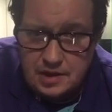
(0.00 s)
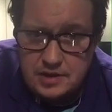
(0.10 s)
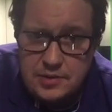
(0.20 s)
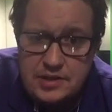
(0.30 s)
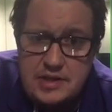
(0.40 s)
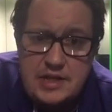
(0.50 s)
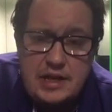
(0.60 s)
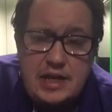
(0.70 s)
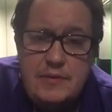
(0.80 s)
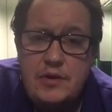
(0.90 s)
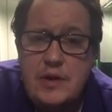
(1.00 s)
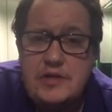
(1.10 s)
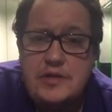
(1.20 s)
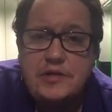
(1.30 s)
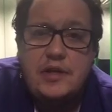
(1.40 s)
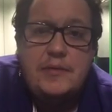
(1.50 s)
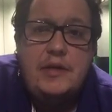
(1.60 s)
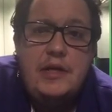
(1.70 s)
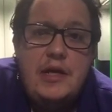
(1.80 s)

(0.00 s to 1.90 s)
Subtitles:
So as I say, keep your questions coming,